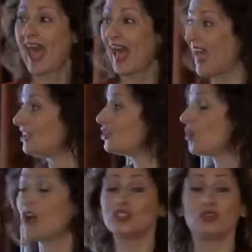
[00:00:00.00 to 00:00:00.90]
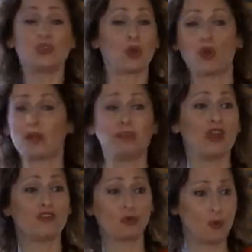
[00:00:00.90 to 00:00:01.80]
and you also don't want to
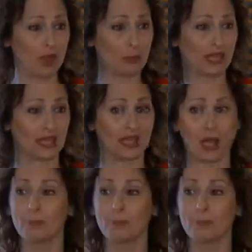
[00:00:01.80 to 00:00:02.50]
be overwhelming